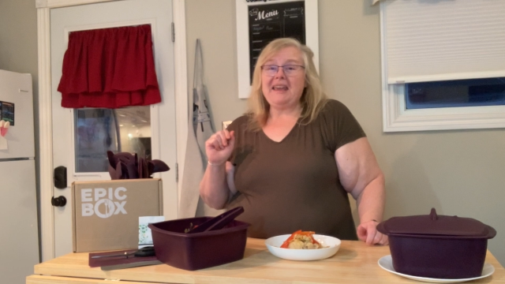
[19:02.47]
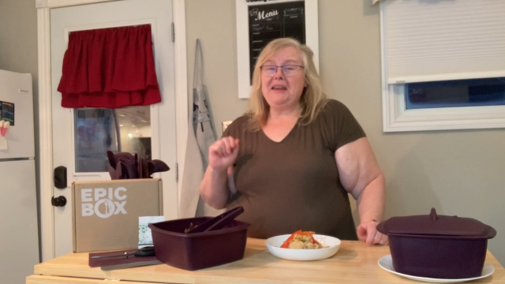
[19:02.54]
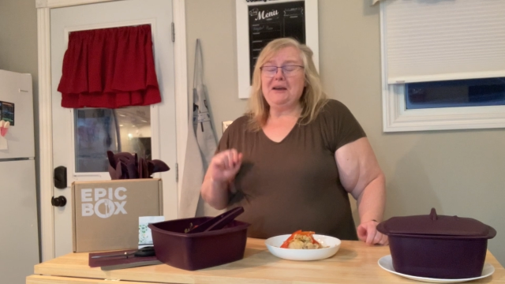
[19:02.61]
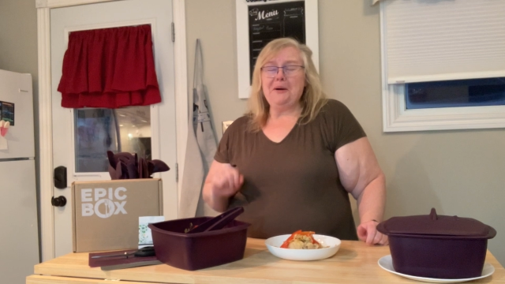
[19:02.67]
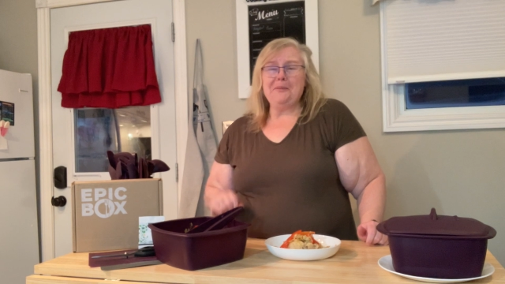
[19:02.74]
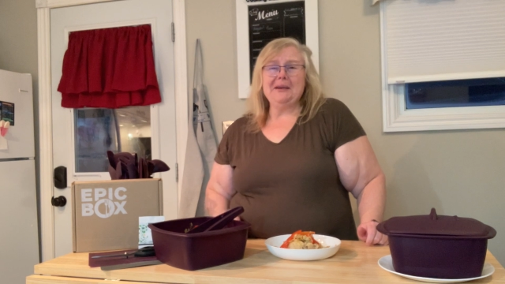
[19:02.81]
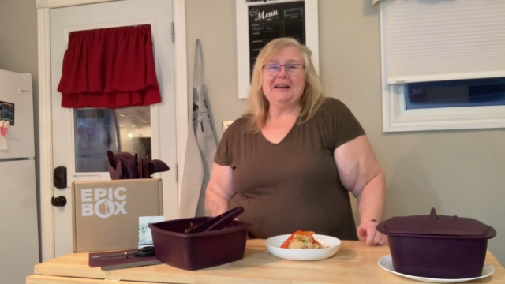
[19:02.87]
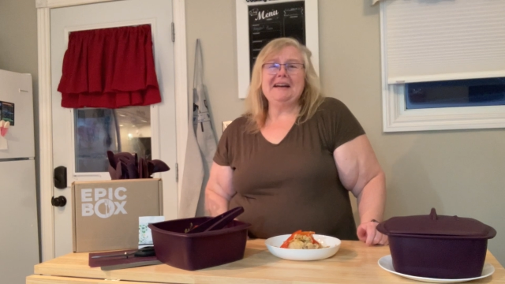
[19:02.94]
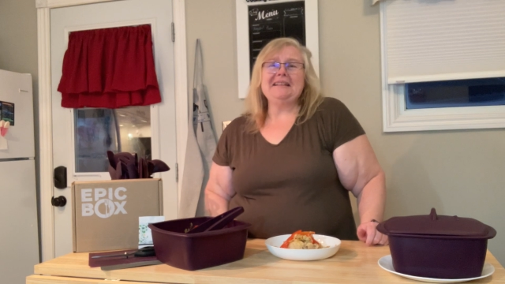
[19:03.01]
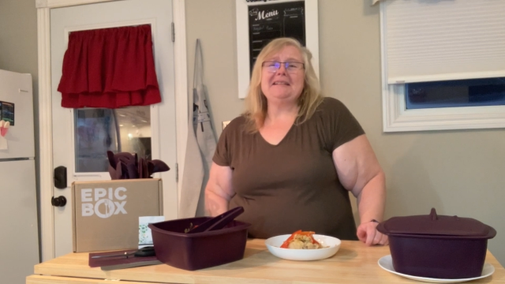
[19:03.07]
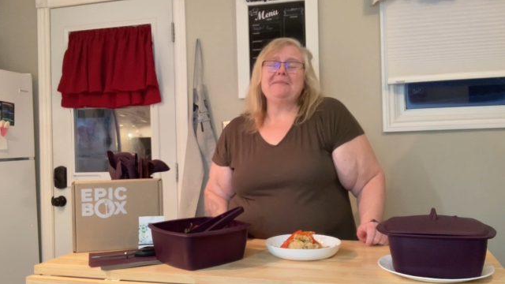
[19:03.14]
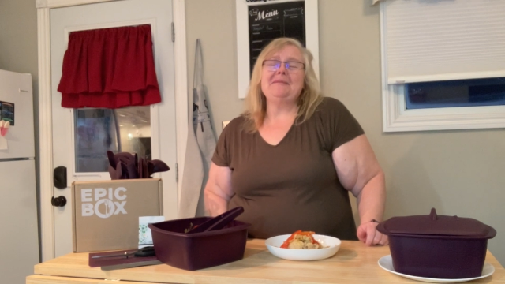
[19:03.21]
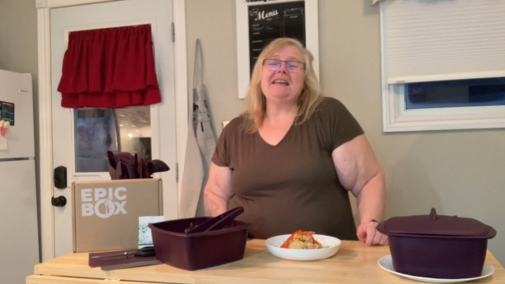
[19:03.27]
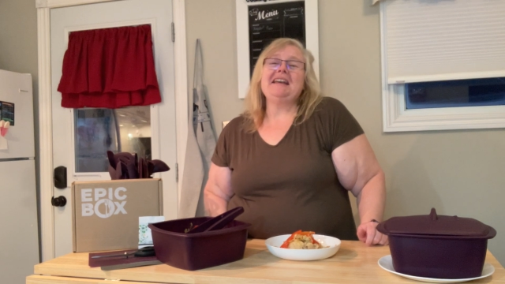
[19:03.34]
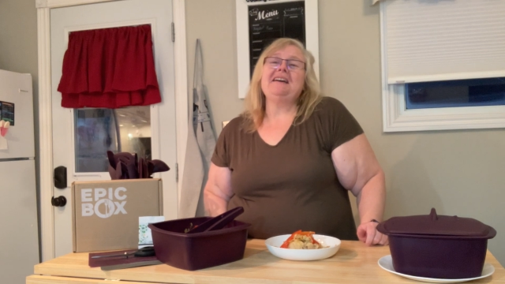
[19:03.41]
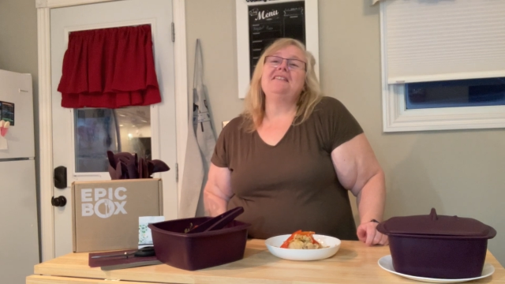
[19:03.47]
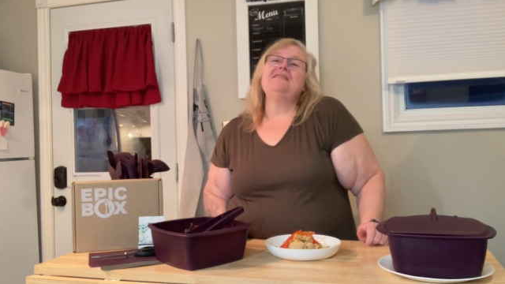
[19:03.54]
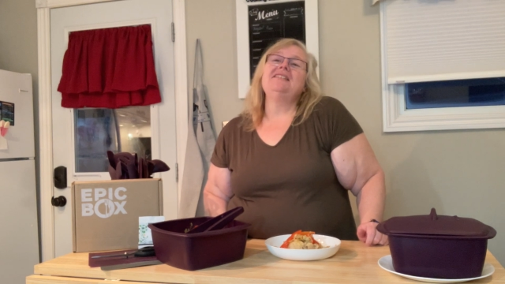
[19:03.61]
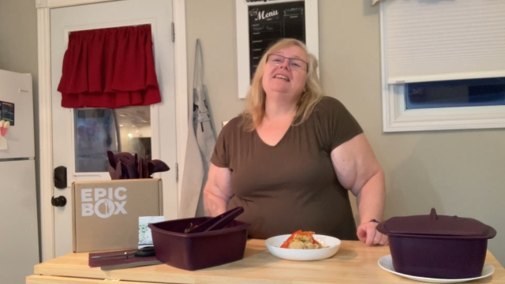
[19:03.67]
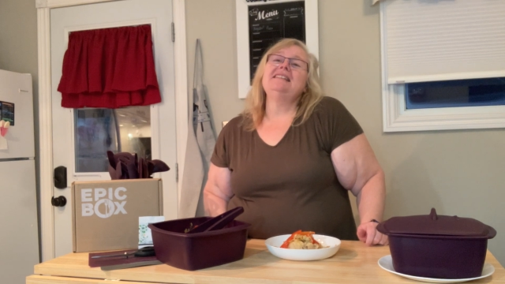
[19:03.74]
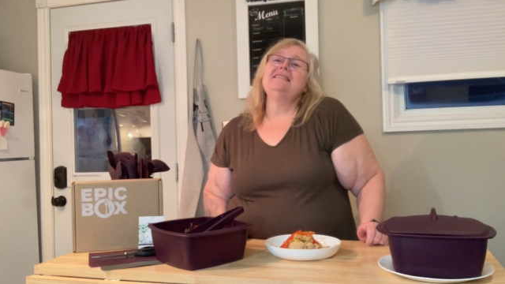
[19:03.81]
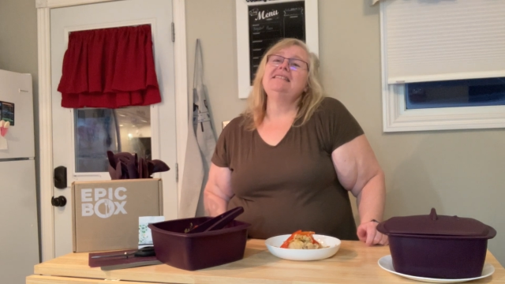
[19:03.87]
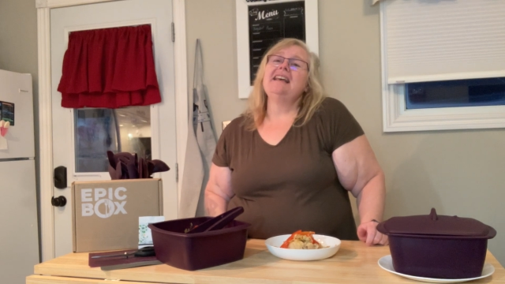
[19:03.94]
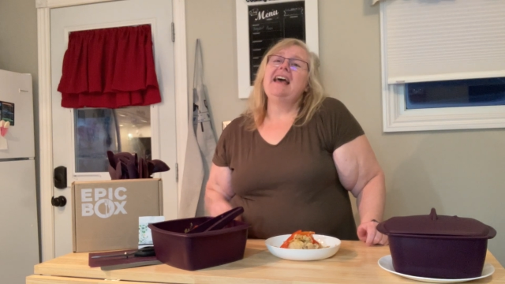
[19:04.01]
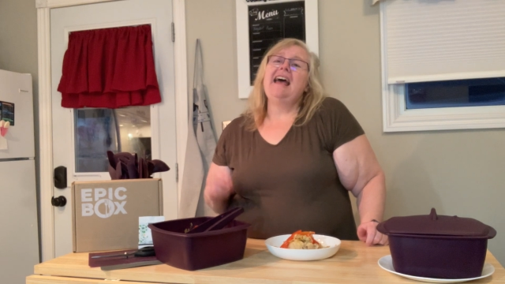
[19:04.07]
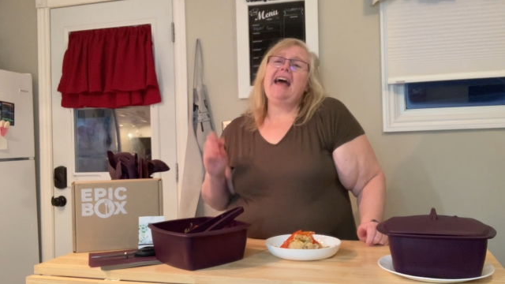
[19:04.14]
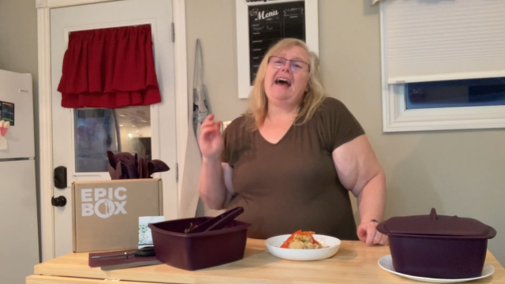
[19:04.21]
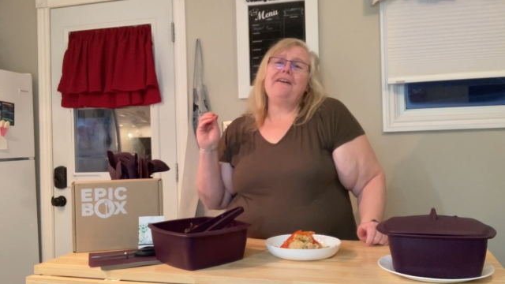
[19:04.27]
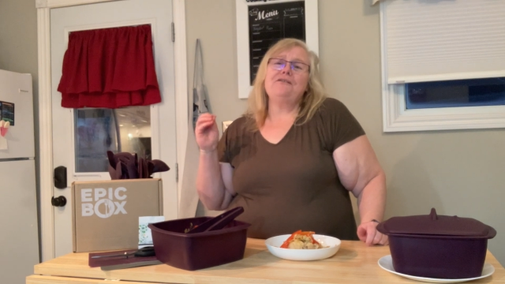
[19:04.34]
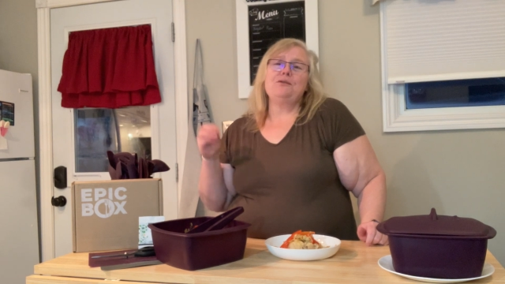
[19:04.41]
I hope you got something out of this.
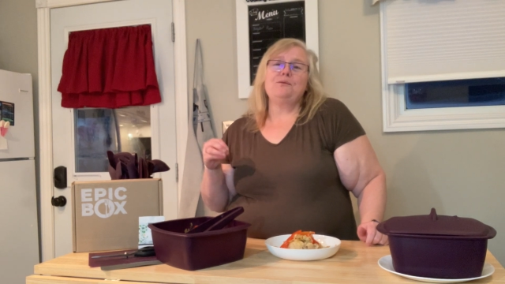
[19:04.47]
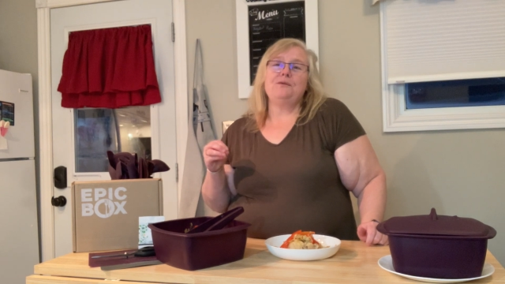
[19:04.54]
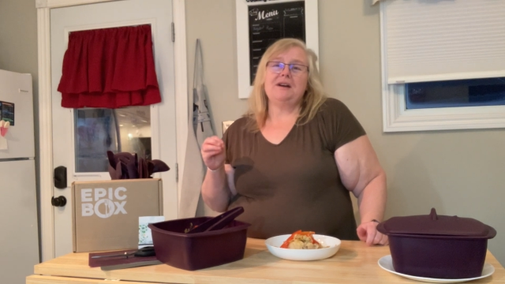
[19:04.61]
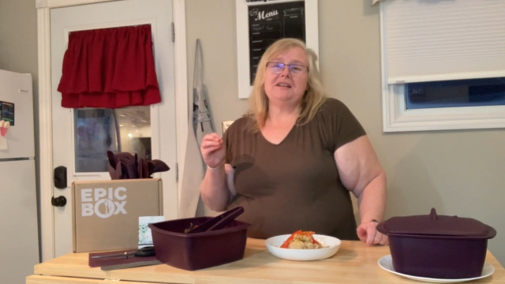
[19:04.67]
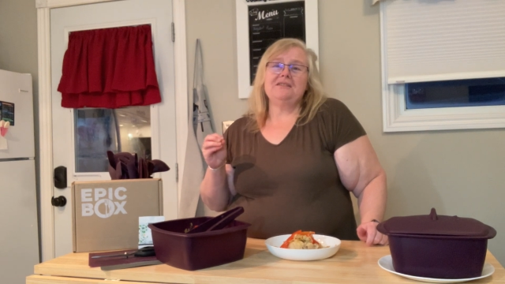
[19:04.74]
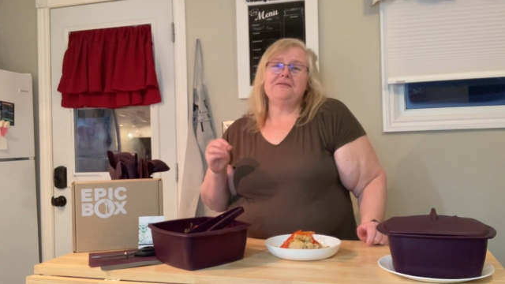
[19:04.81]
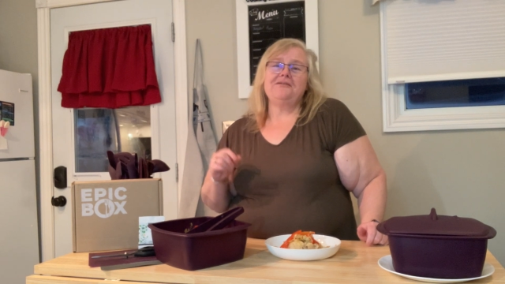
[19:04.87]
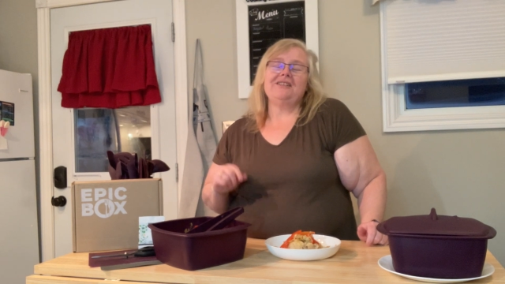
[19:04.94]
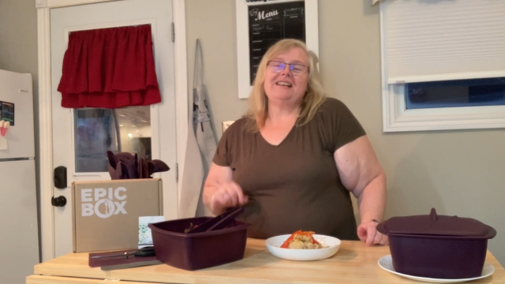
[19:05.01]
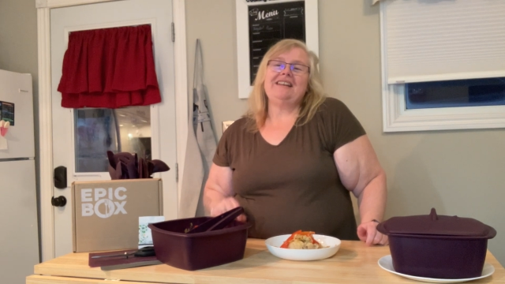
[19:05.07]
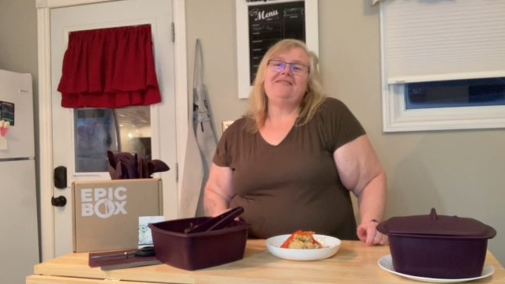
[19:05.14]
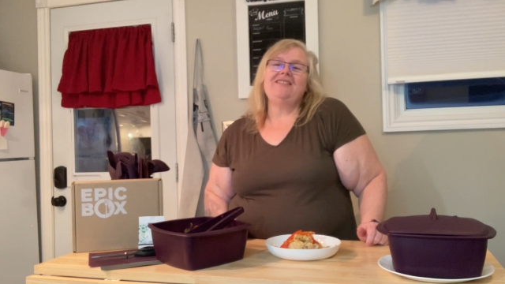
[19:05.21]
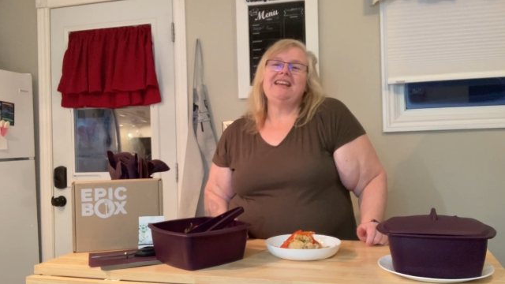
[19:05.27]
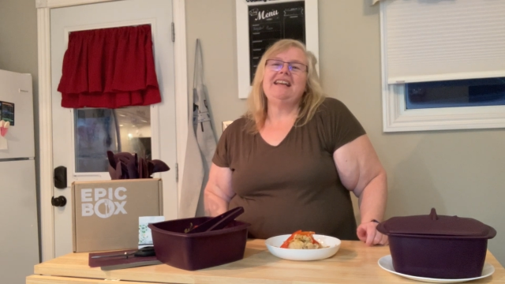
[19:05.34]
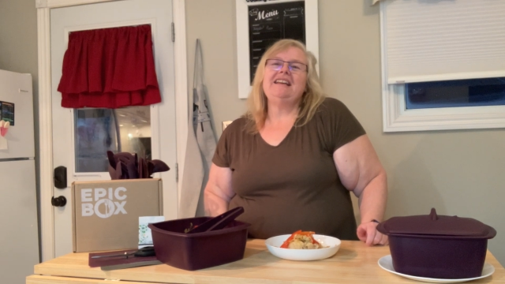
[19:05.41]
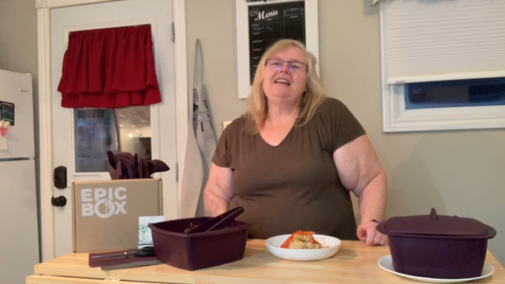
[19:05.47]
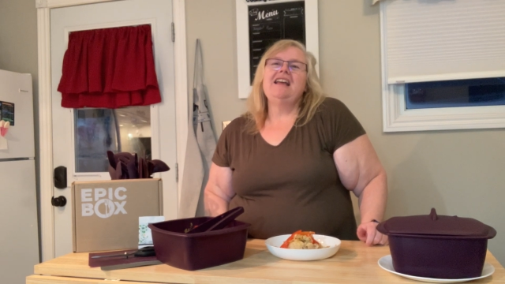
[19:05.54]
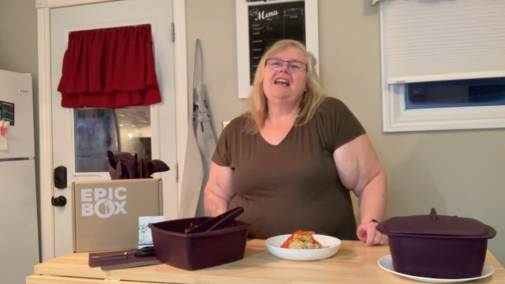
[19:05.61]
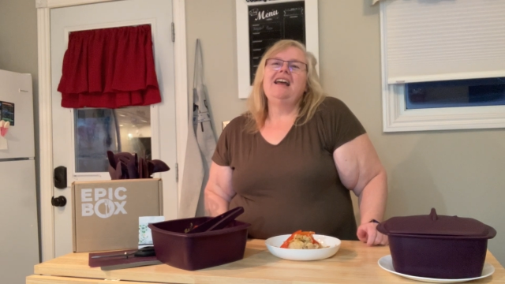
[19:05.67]
Have a wonderful evening.